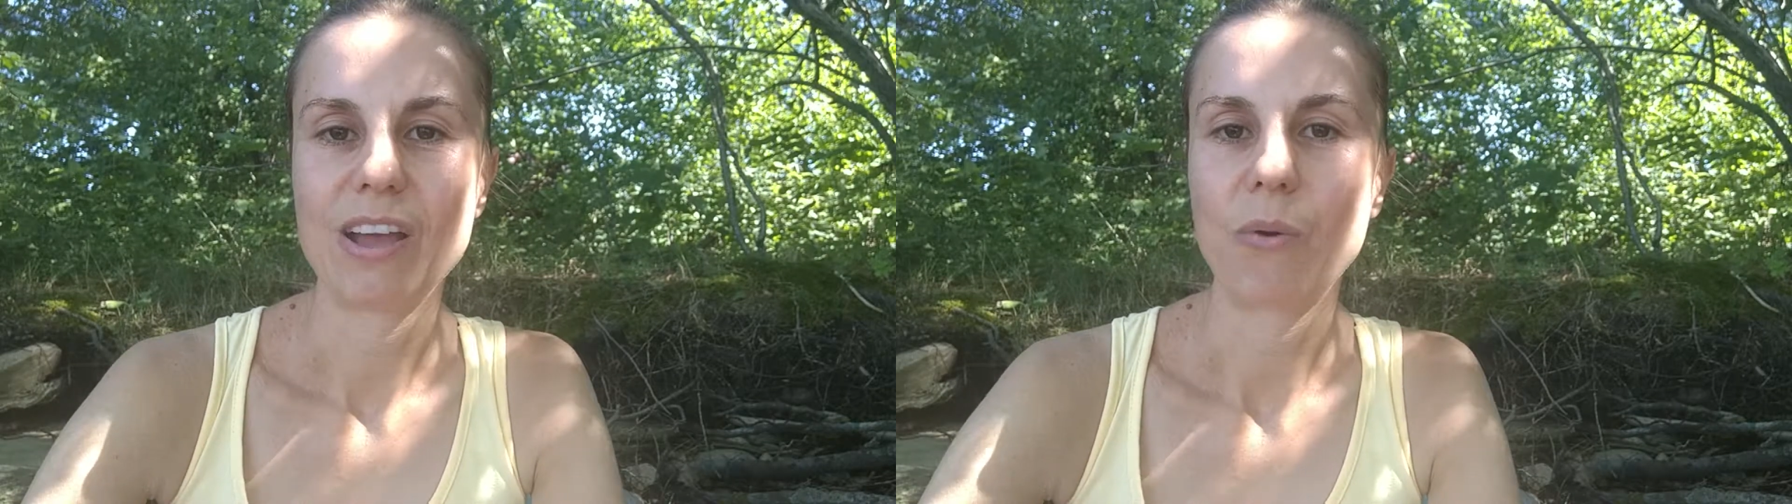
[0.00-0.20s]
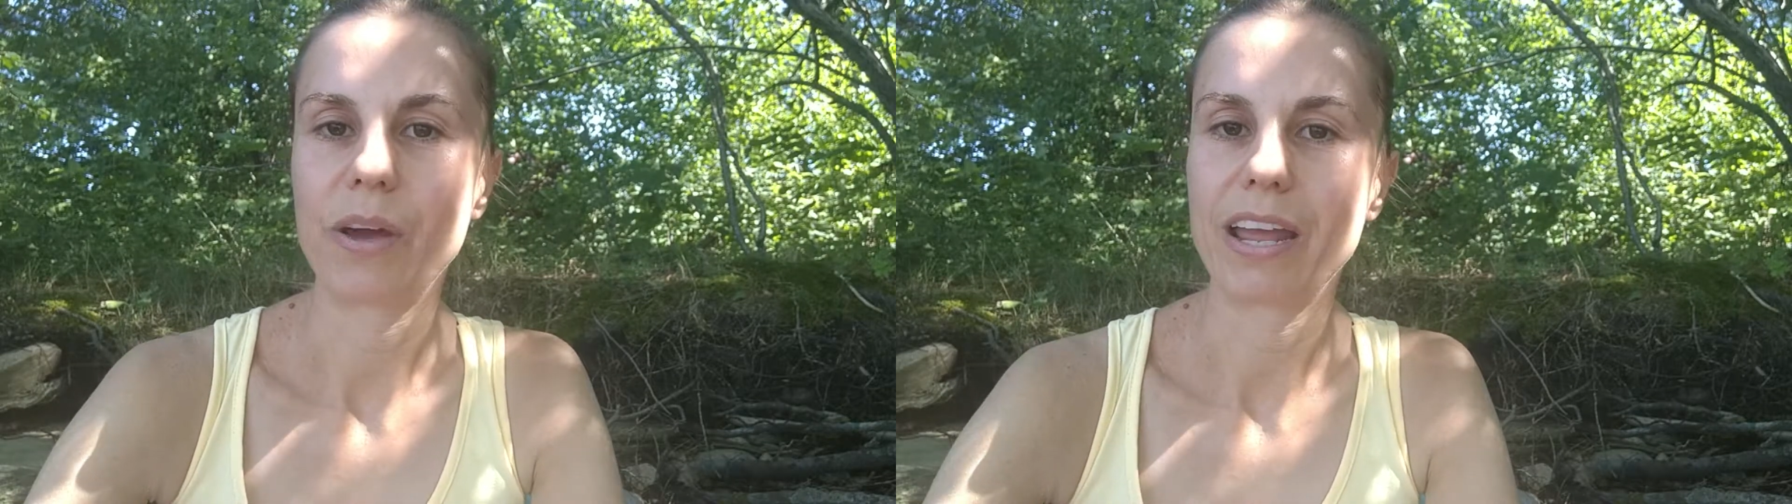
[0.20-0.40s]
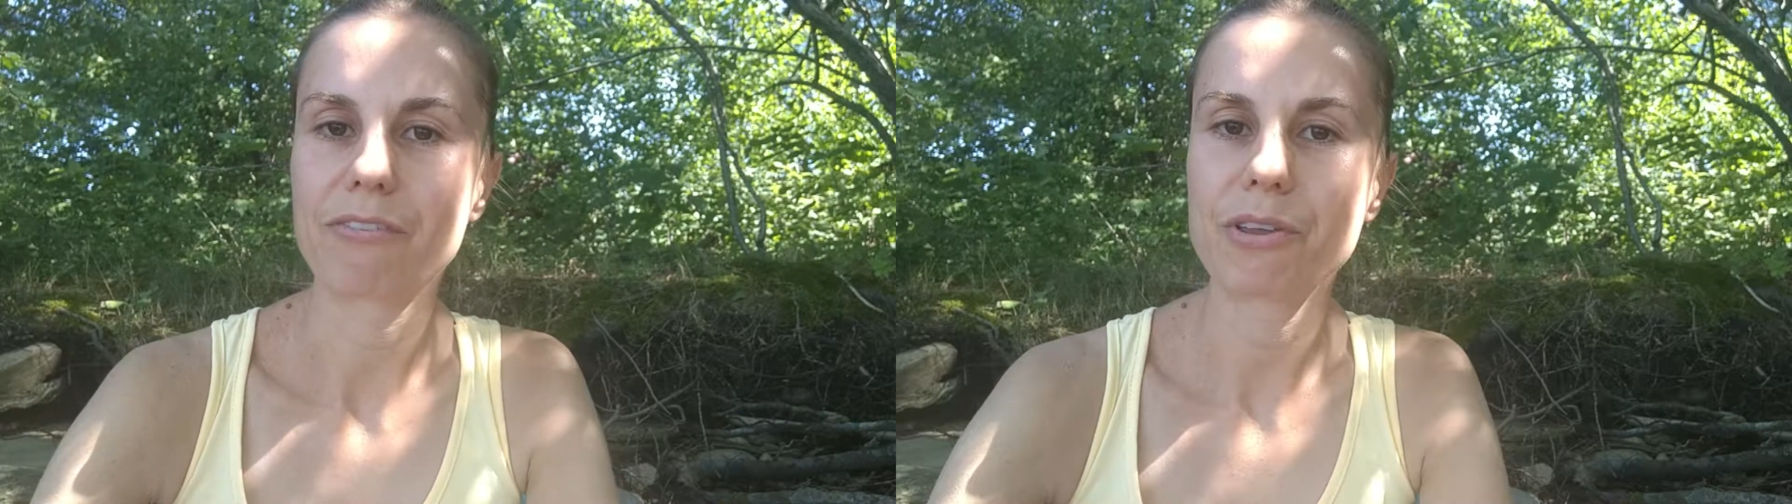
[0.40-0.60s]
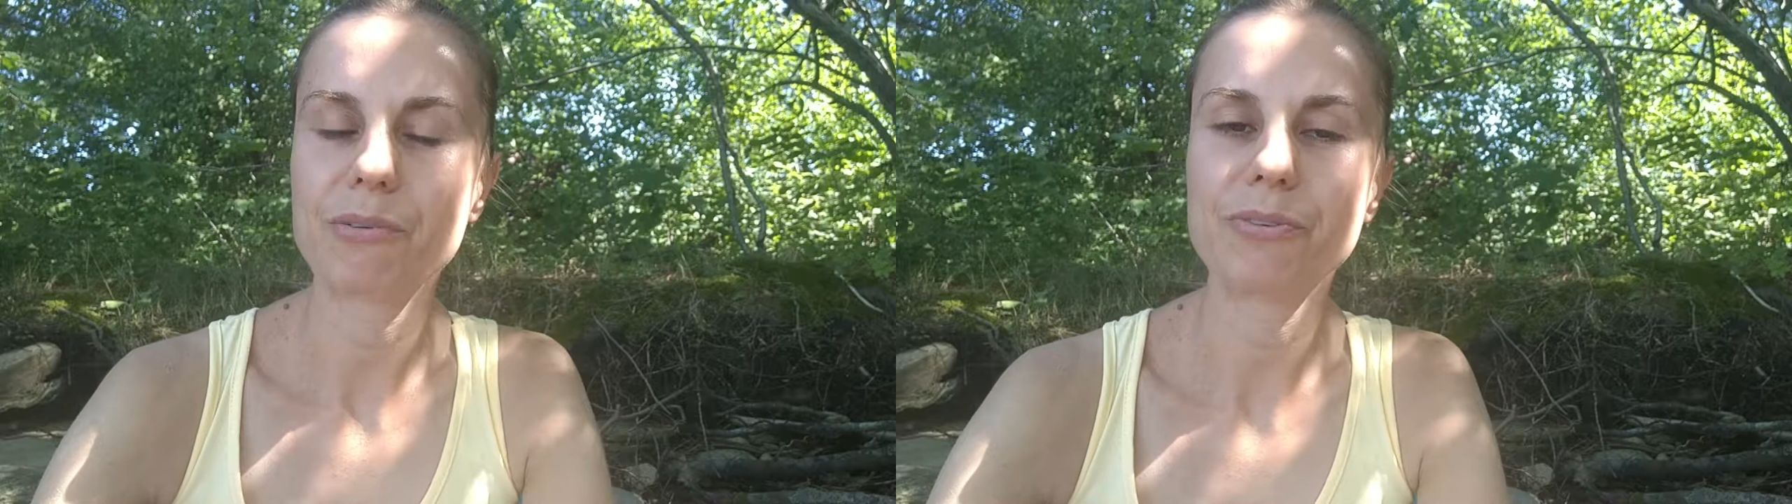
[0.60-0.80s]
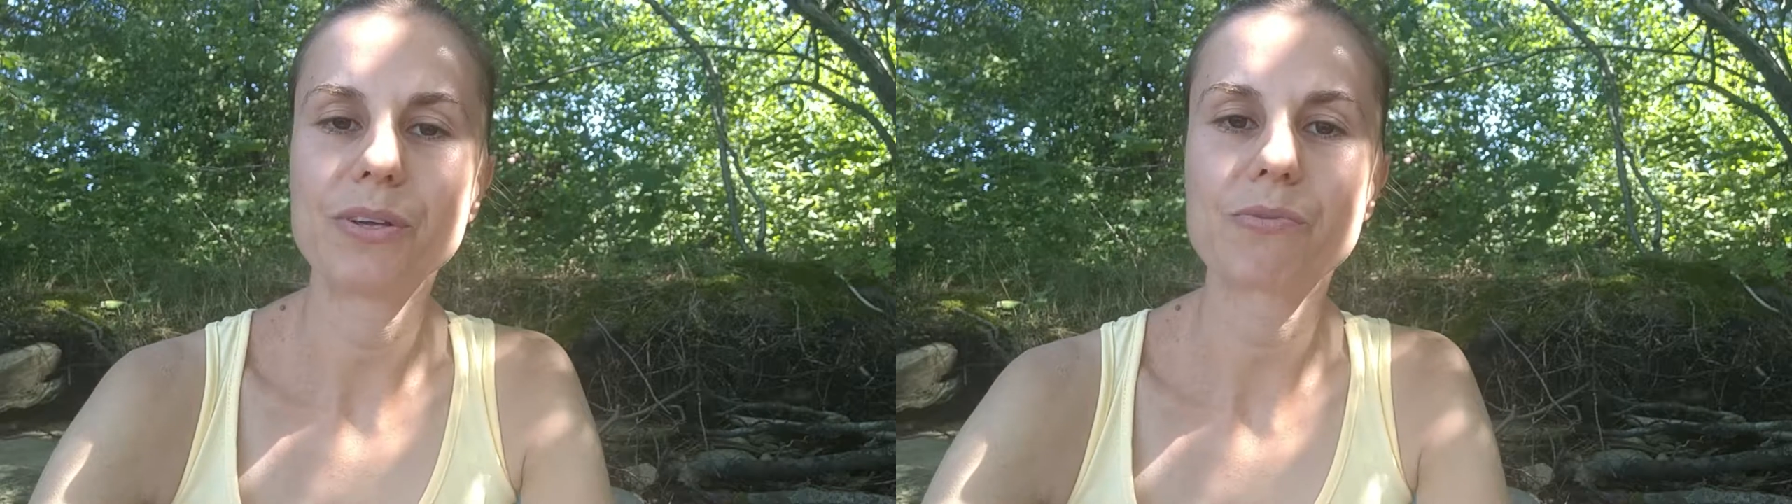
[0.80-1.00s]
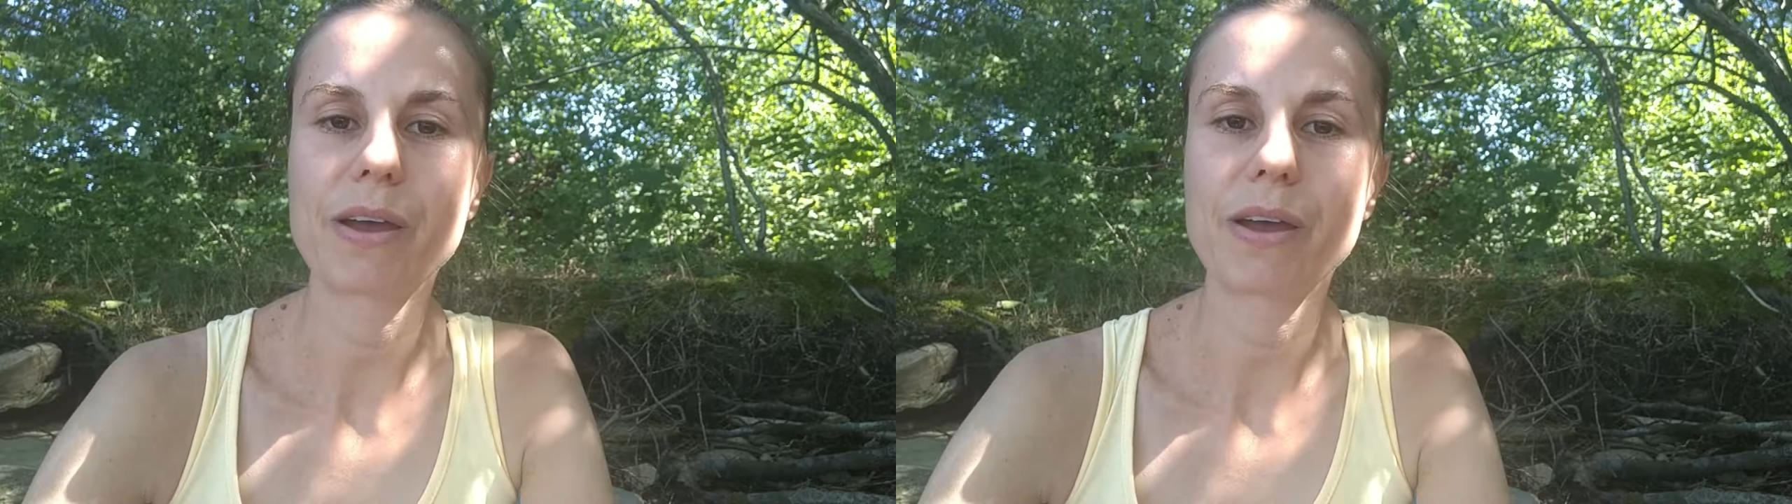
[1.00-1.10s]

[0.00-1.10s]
Whenever you feel